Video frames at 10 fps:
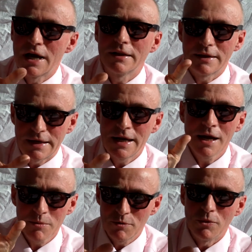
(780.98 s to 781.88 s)
not the
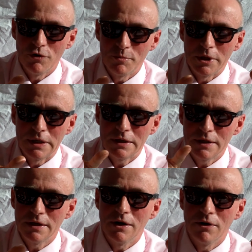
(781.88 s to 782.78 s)
camera movement,
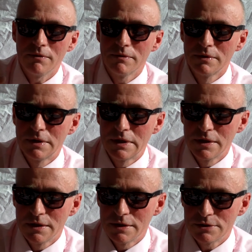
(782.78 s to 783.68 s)
you know.
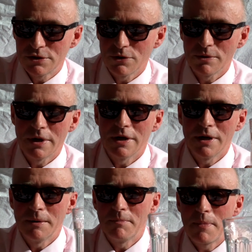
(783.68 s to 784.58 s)

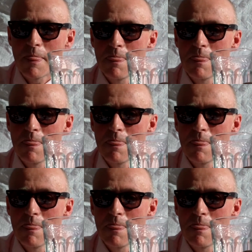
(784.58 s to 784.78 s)
So